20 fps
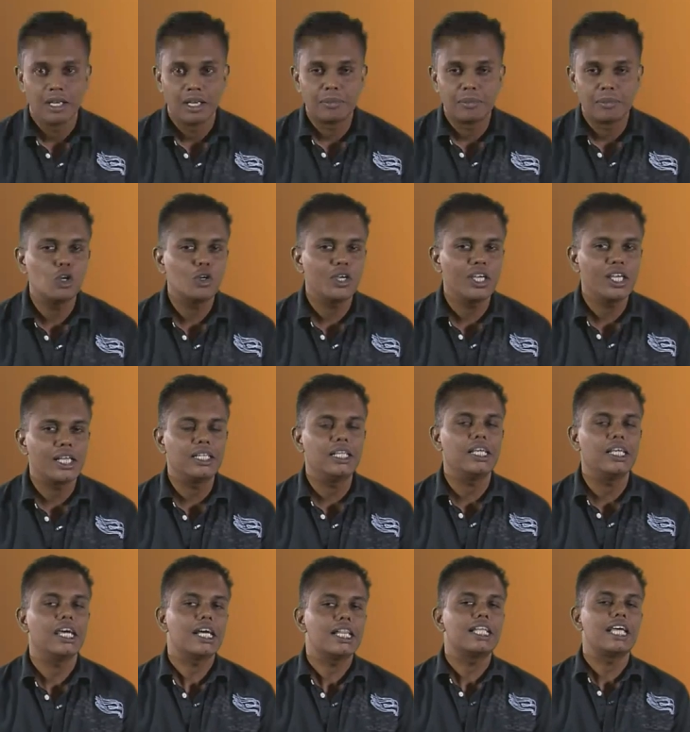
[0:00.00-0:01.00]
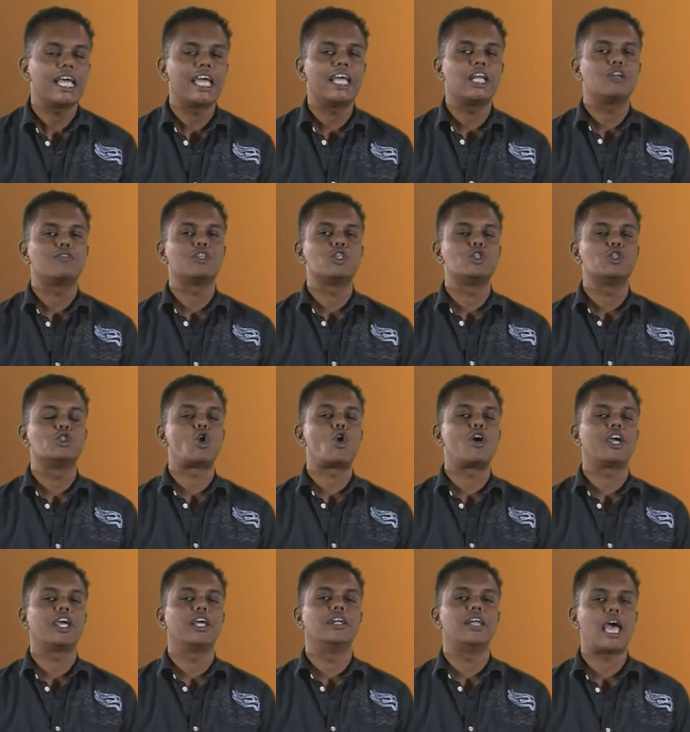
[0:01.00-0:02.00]
But looking at the other end of the
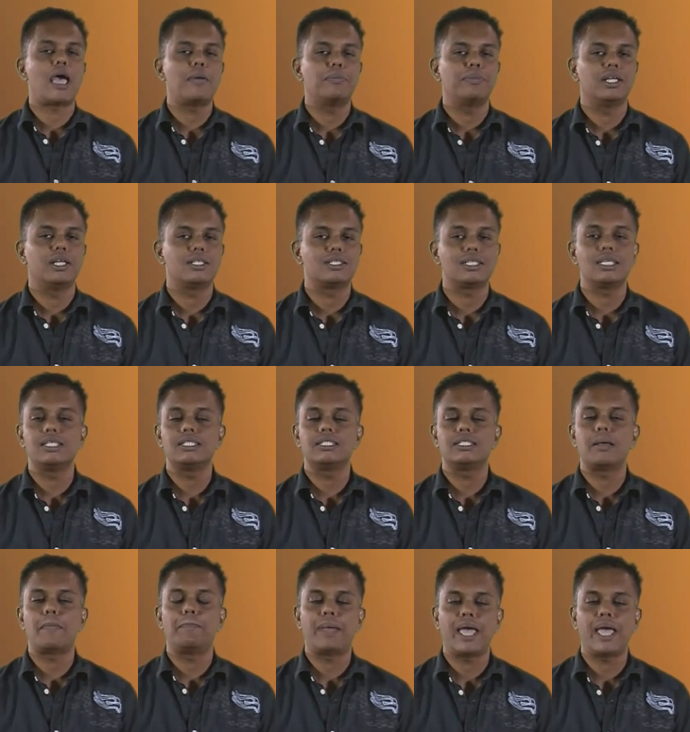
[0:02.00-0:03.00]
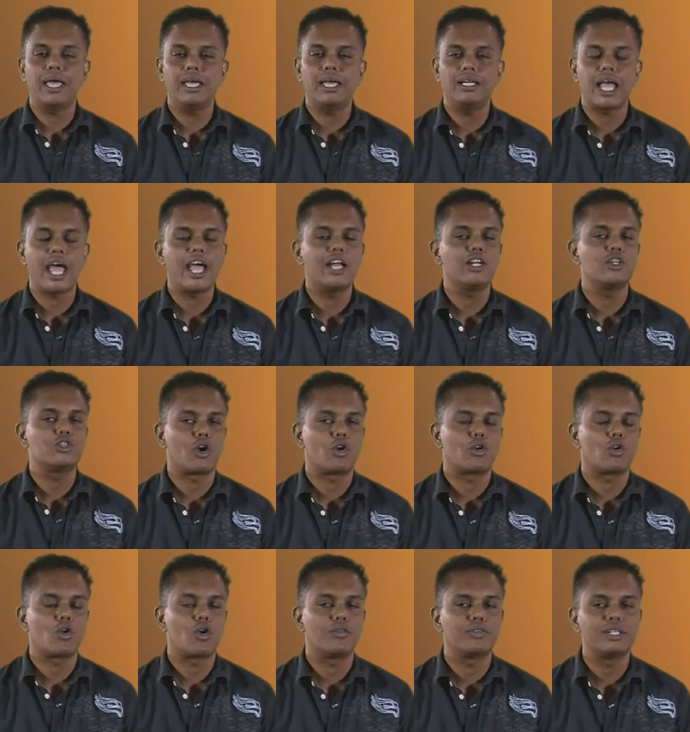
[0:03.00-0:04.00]
joy and happiness is the pain and
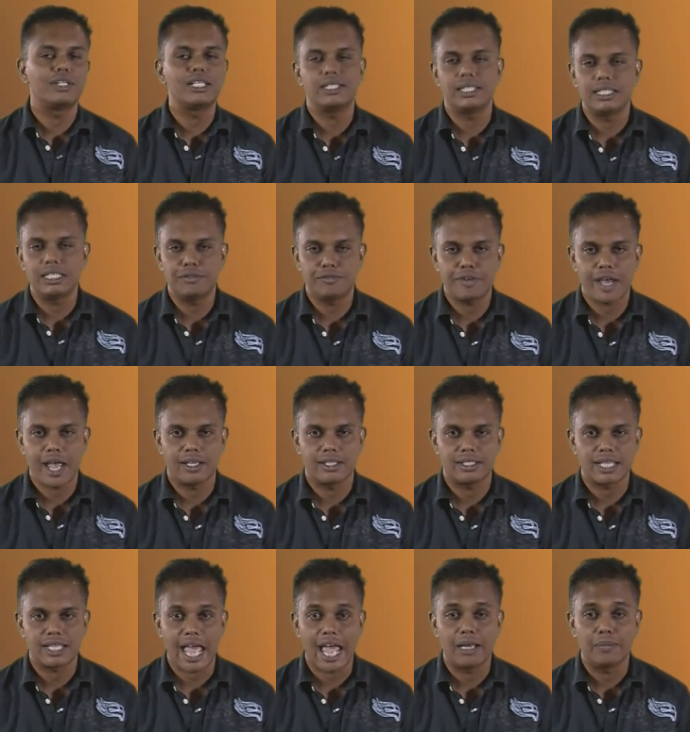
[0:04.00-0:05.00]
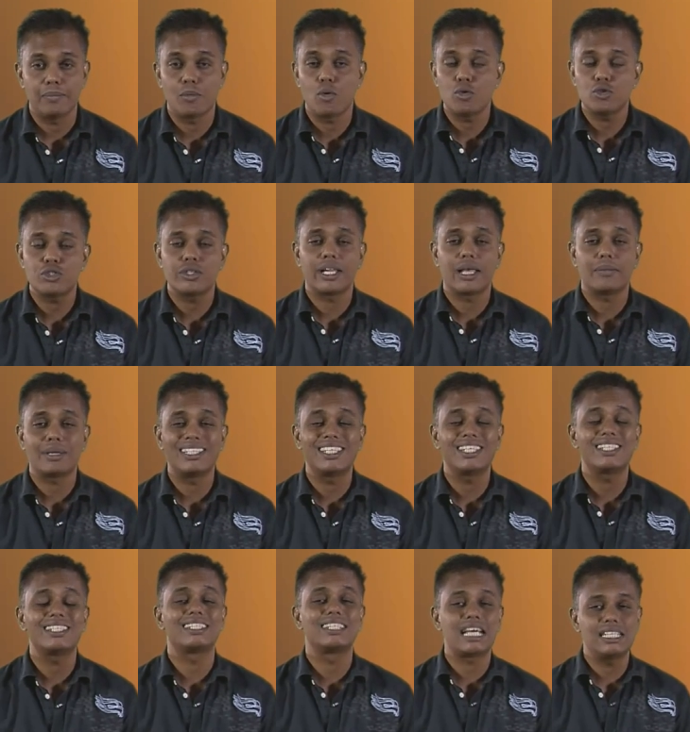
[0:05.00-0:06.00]
sorrow of the City fans, and most of them are
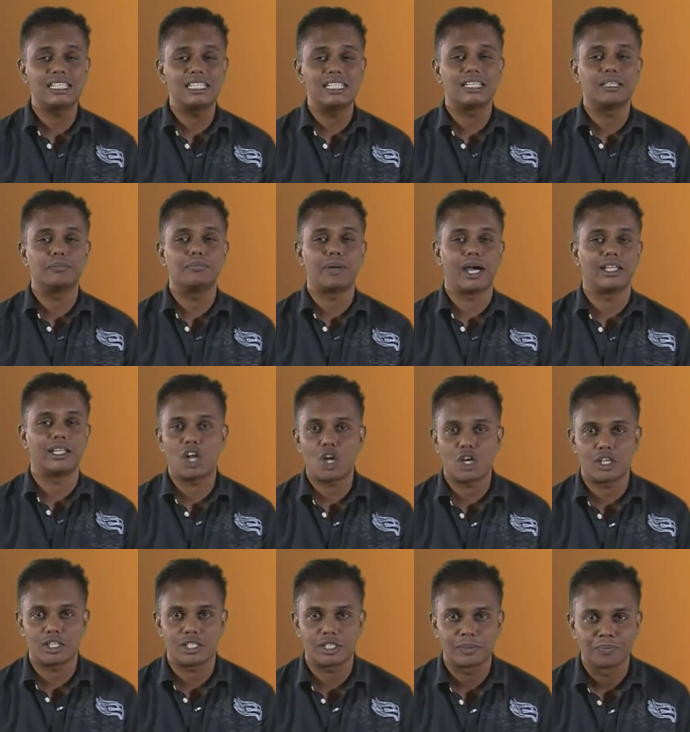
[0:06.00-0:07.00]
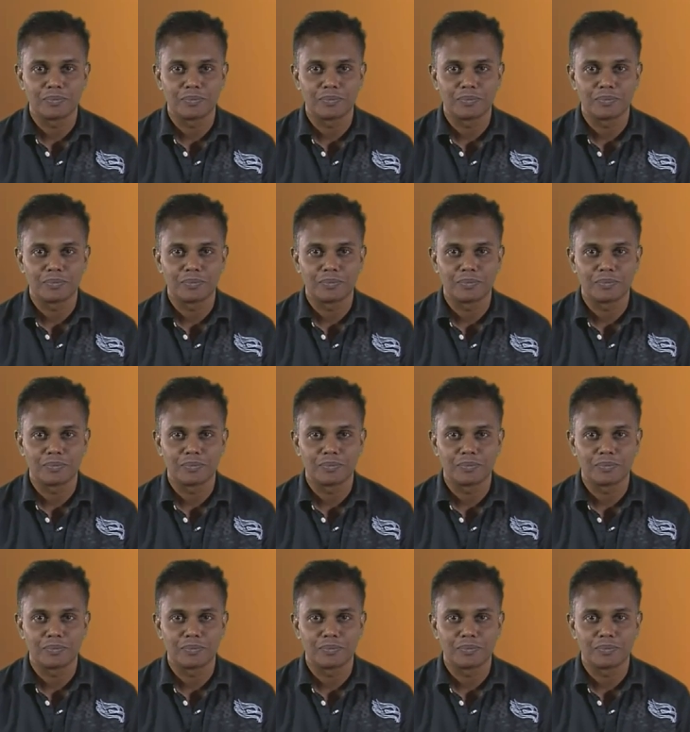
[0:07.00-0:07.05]
just gutted by the loss.